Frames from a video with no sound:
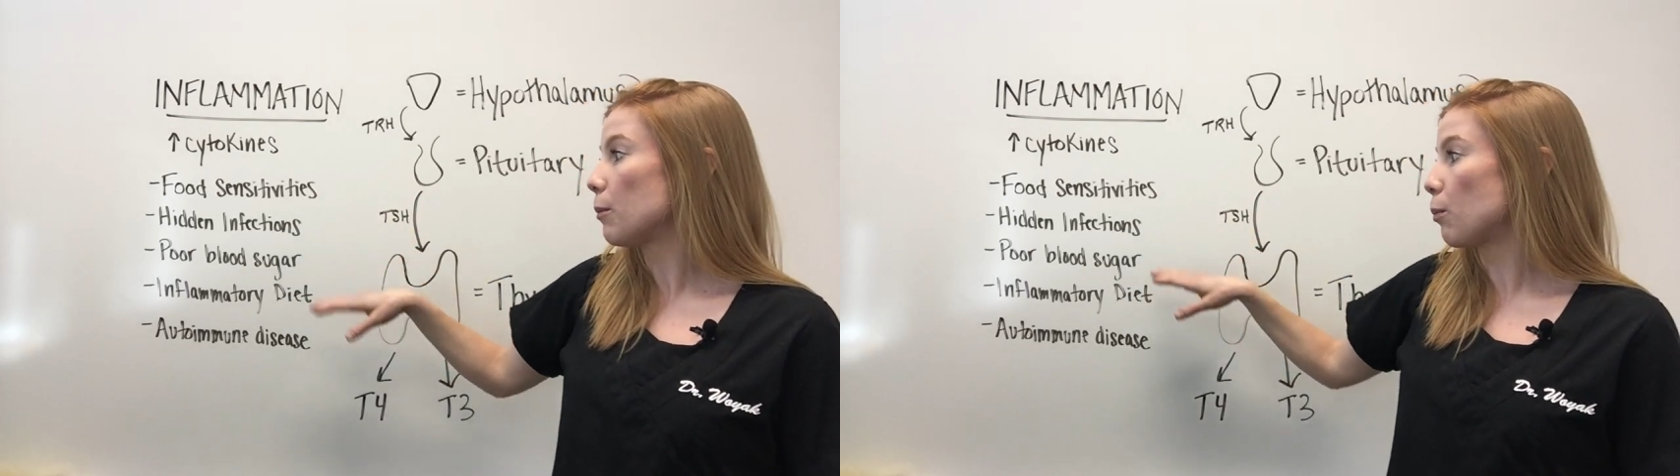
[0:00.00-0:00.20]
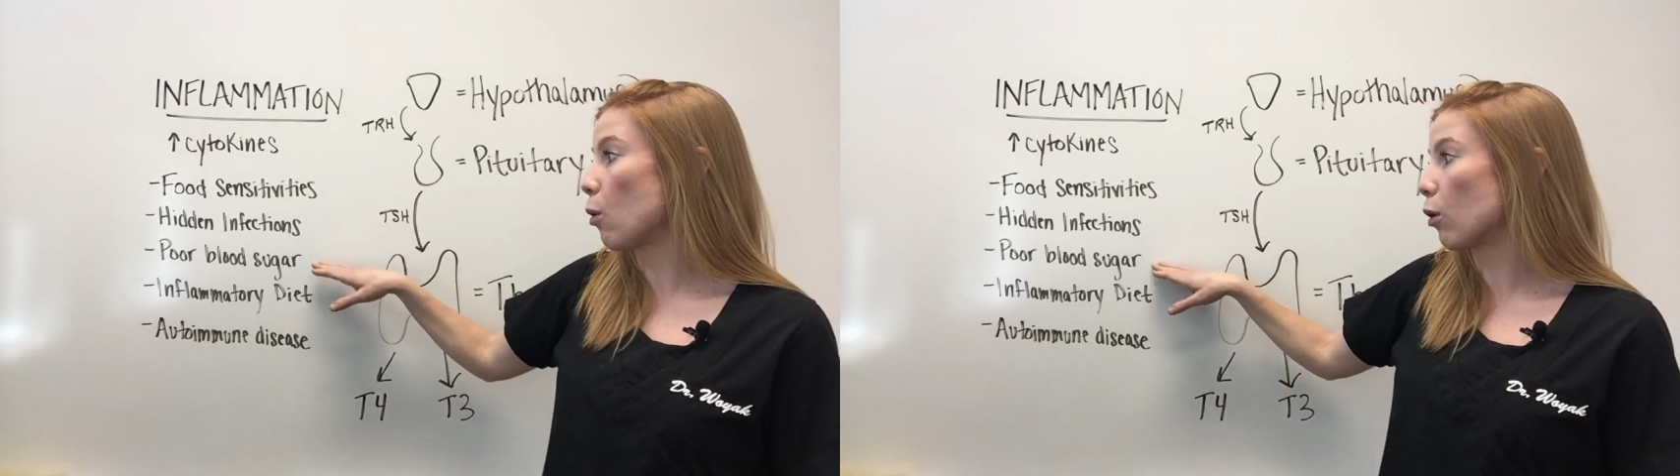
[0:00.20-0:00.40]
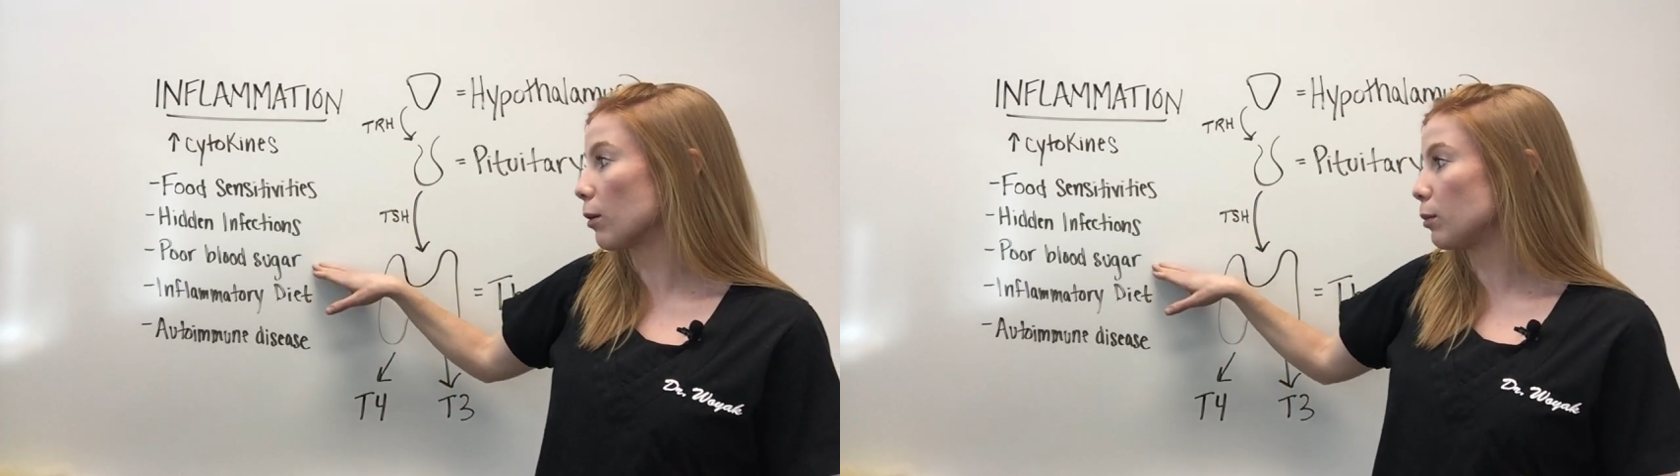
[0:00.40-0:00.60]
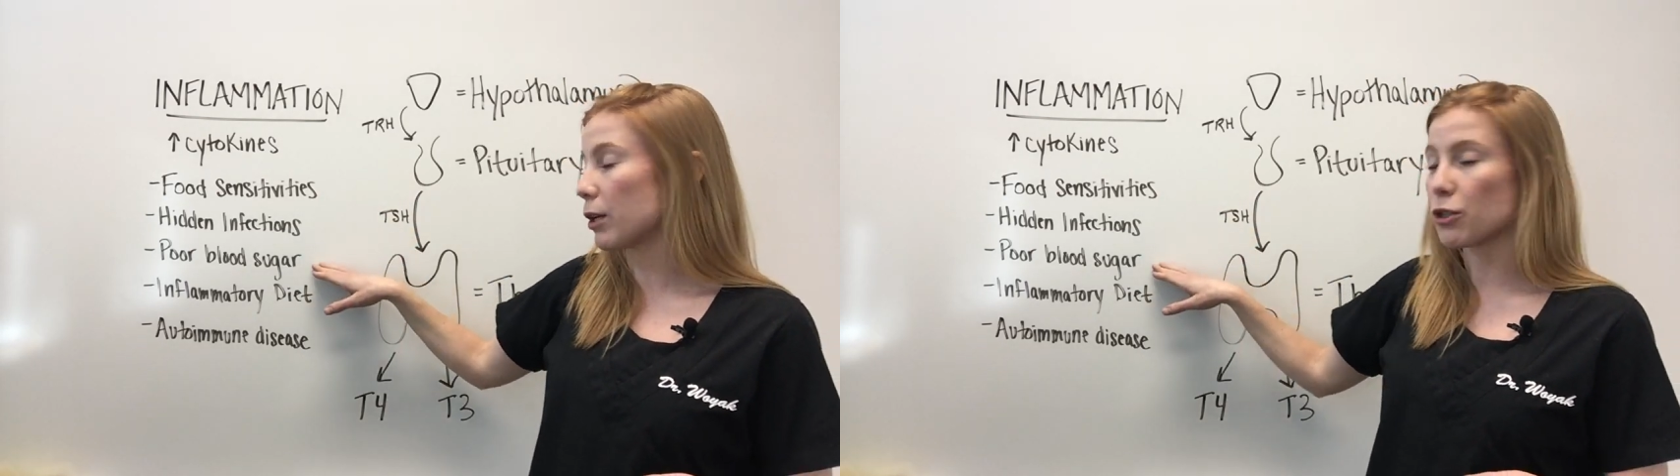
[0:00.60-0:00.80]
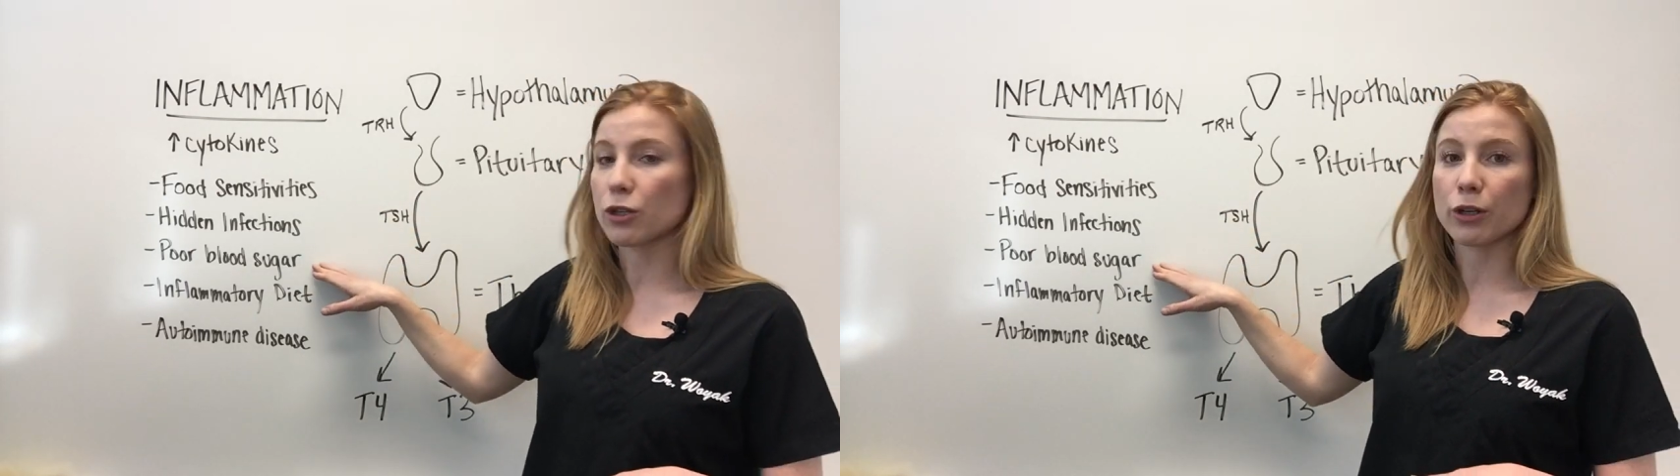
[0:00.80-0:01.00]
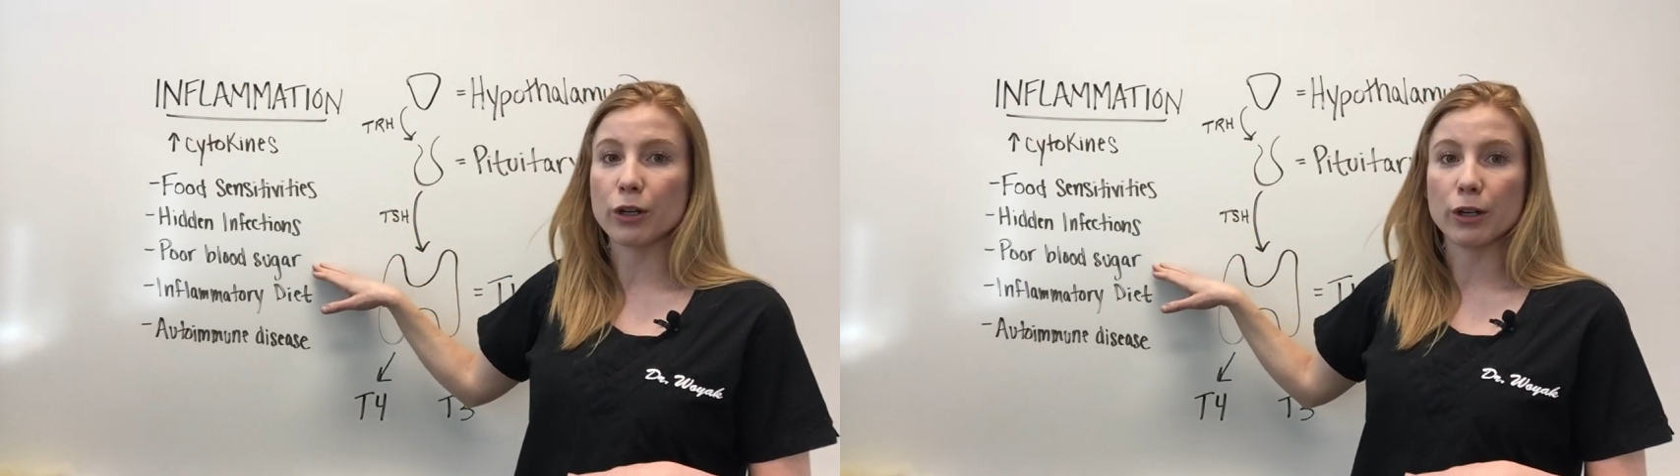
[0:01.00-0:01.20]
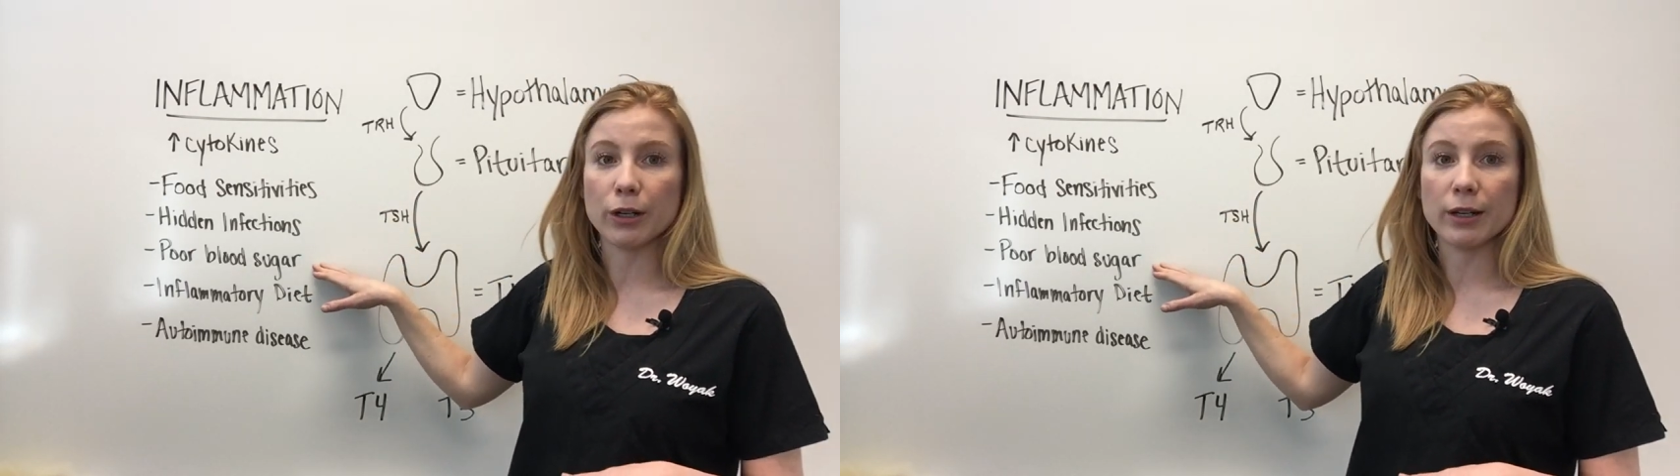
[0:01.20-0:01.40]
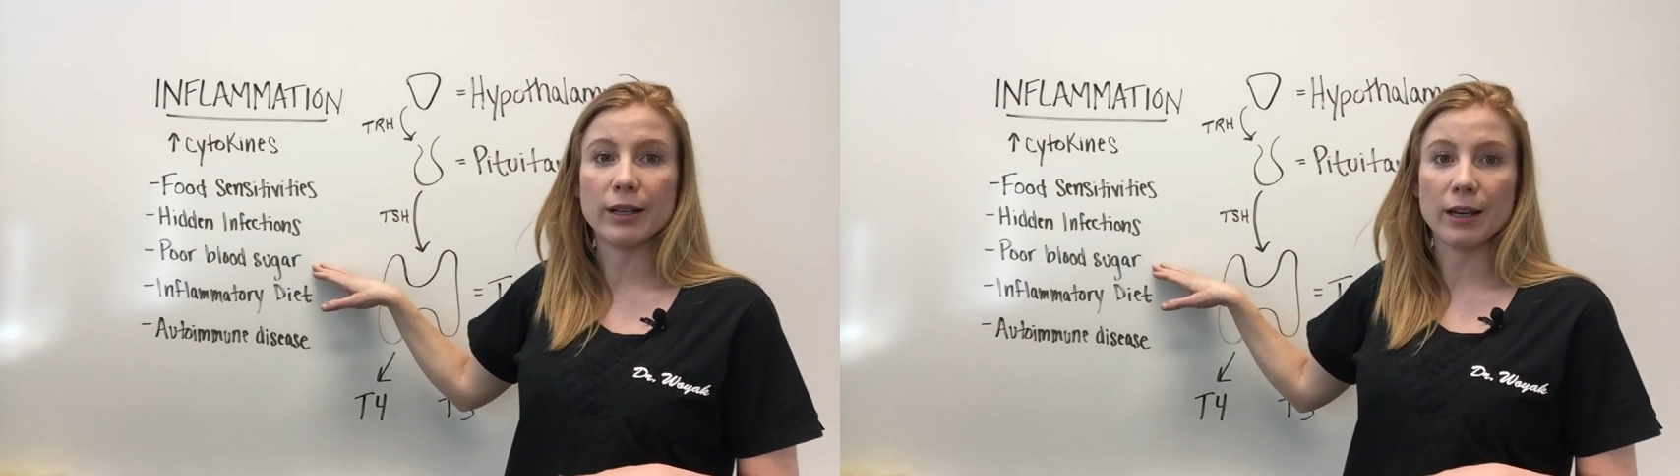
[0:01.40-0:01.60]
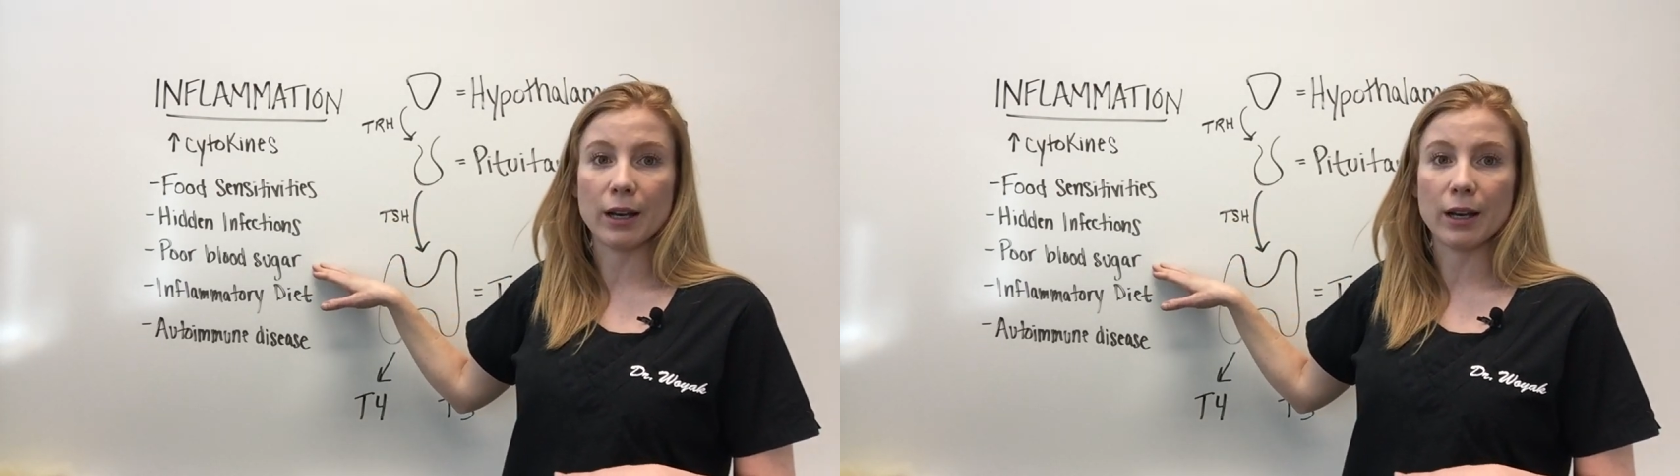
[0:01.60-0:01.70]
Poor blood sugar